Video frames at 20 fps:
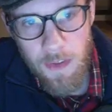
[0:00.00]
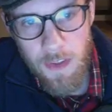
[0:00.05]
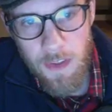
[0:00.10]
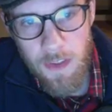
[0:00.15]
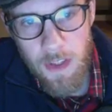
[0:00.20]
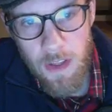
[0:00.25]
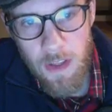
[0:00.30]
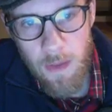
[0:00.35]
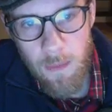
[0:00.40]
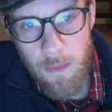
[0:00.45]
Do you
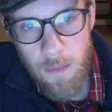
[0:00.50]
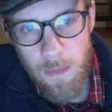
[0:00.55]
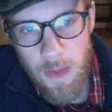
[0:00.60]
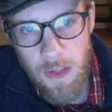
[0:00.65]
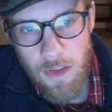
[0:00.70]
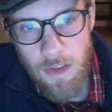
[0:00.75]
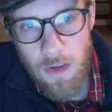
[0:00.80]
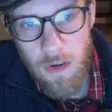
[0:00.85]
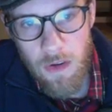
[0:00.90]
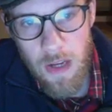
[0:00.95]
see them?
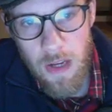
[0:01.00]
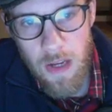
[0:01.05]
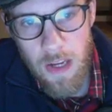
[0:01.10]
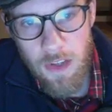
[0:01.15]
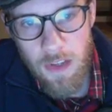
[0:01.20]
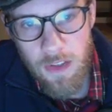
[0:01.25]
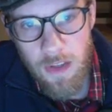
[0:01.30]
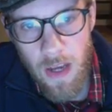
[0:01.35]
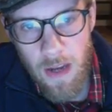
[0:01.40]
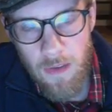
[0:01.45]
These are
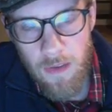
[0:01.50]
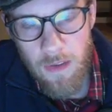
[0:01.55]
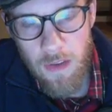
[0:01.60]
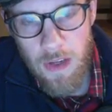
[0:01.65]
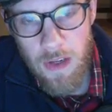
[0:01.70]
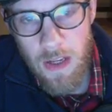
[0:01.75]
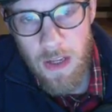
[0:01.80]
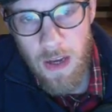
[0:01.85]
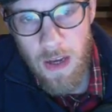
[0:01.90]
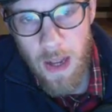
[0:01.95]
each side of the
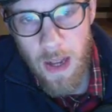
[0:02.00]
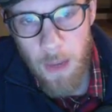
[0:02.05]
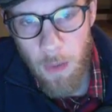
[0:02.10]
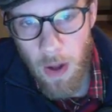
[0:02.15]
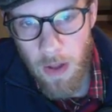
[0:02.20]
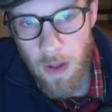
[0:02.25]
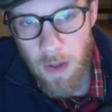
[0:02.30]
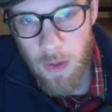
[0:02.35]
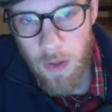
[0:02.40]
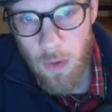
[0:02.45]
DNA
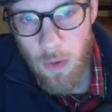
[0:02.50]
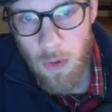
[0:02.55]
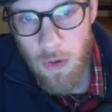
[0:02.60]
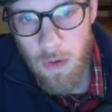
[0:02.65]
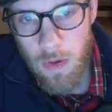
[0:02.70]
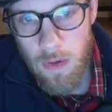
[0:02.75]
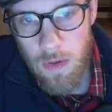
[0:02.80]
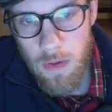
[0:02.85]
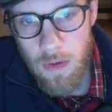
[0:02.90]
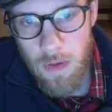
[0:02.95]
molecule.
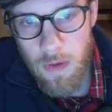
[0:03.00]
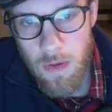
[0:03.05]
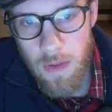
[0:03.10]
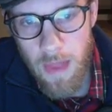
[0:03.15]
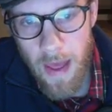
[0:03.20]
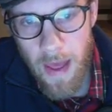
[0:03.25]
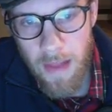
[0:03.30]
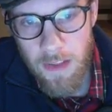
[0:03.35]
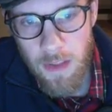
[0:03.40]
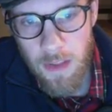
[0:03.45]

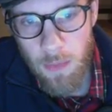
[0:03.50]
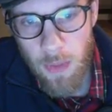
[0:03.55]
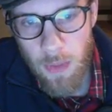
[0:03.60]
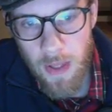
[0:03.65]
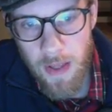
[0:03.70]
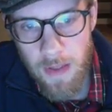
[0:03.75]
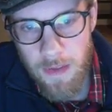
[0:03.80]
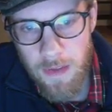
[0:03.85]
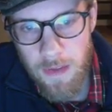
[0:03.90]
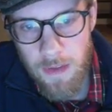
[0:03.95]
That
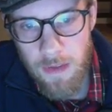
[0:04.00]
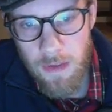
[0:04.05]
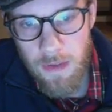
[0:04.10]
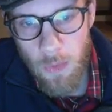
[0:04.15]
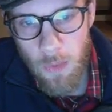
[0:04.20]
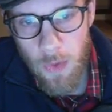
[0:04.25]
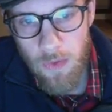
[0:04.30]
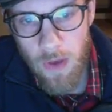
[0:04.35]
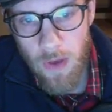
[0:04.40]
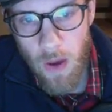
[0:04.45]
splits.
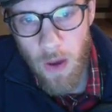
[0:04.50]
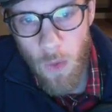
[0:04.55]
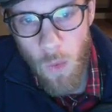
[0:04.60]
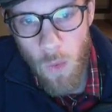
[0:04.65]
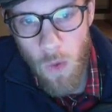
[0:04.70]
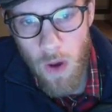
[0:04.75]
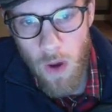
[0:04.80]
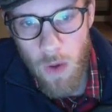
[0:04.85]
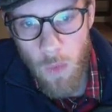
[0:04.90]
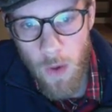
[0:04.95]
We've got
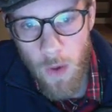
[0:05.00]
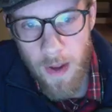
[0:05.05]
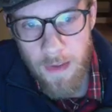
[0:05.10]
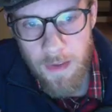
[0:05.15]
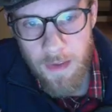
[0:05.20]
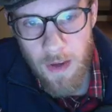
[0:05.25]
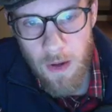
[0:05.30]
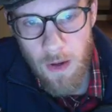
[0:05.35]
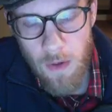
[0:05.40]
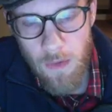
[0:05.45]
1 white
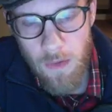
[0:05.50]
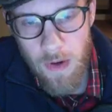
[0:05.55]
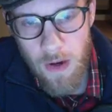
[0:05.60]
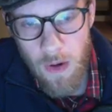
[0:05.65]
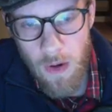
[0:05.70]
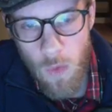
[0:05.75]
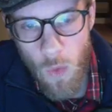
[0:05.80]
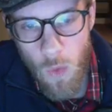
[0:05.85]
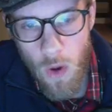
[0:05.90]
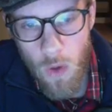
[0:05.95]
side over
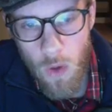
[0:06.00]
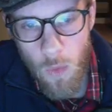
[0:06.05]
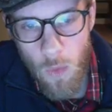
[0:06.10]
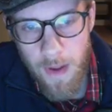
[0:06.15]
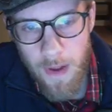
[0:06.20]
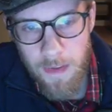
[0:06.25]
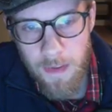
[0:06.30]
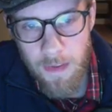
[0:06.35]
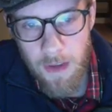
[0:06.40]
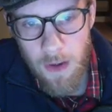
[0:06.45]
here, 1
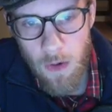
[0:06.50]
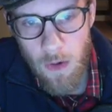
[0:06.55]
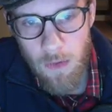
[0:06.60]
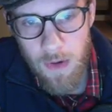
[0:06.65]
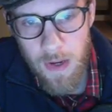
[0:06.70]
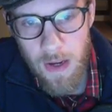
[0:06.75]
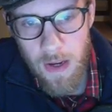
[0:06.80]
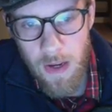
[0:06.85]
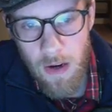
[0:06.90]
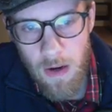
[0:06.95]
white side over
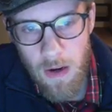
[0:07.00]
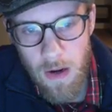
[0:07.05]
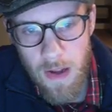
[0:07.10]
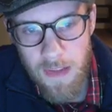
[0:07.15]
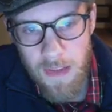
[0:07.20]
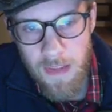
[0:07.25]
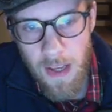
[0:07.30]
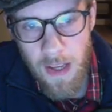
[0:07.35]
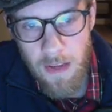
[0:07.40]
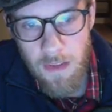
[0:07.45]
here.
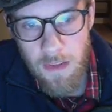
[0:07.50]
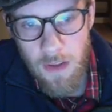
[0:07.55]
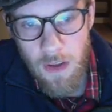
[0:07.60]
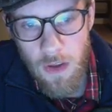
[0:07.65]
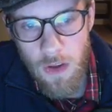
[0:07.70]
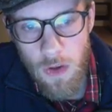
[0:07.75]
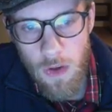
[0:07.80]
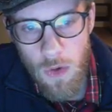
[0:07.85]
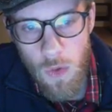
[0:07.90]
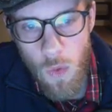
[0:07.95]
It's asking
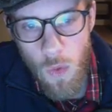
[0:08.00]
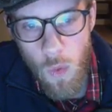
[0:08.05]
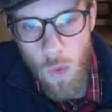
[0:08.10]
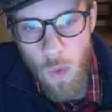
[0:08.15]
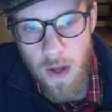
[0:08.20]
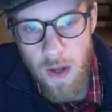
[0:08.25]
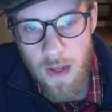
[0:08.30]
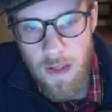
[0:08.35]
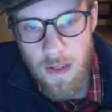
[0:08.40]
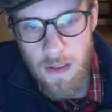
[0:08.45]
you,
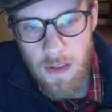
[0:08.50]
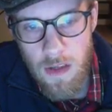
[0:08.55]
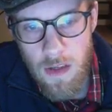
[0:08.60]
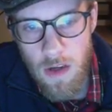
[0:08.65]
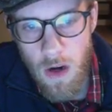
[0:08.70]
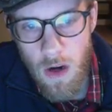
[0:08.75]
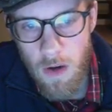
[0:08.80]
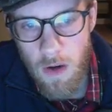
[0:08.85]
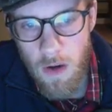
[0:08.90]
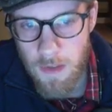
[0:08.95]
what is the
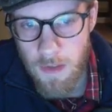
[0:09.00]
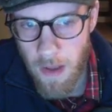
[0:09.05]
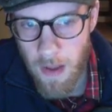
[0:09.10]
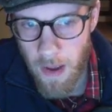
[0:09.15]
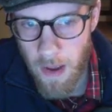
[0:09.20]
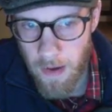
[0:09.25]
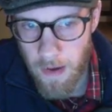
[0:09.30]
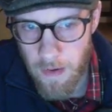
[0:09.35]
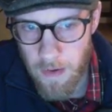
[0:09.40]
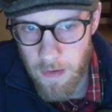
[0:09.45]
dark
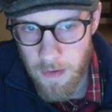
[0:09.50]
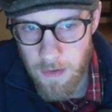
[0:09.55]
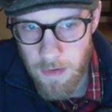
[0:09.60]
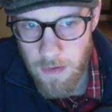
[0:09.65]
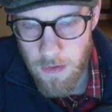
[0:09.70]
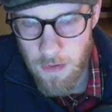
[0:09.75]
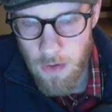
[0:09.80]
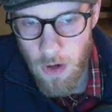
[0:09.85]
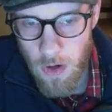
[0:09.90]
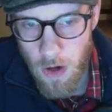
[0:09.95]
side? This
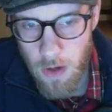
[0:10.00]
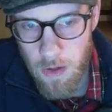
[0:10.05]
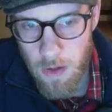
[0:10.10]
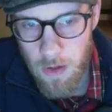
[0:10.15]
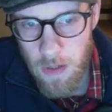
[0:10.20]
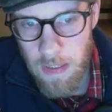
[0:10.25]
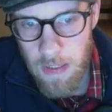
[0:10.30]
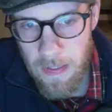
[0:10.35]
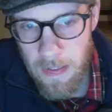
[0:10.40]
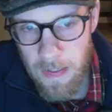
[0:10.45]
dark
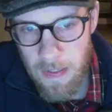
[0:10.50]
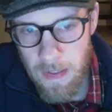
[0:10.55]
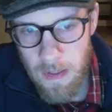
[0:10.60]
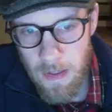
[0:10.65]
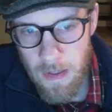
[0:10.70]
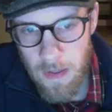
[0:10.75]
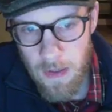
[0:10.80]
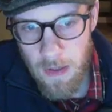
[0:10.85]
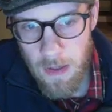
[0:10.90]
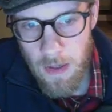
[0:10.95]

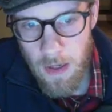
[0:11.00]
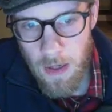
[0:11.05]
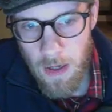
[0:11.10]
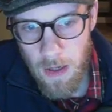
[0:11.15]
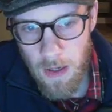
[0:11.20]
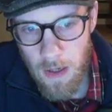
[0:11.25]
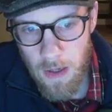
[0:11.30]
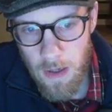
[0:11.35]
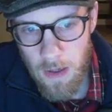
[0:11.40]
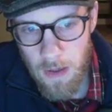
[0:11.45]

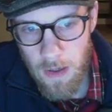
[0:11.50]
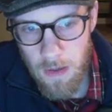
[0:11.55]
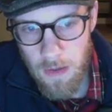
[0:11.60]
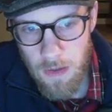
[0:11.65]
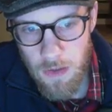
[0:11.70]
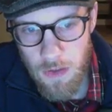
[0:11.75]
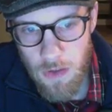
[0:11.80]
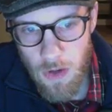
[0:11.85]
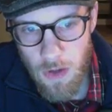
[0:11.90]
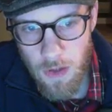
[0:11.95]

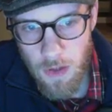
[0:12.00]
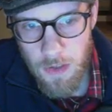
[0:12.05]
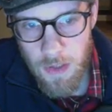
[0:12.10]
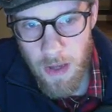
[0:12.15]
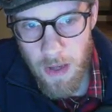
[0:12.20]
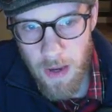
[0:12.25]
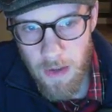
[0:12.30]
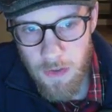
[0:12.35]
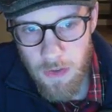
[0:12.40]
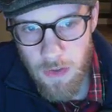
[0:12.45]

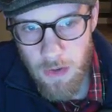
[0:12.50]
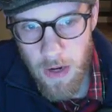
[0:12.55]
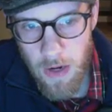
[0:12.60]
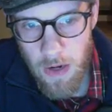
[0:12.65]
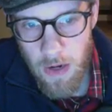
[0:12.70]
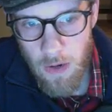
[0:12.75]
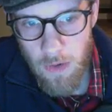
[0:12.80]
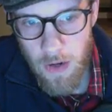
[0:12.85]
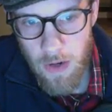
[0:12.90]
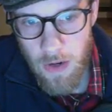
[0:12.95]
side
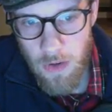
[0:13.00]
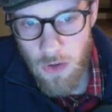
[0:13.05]
strand over here.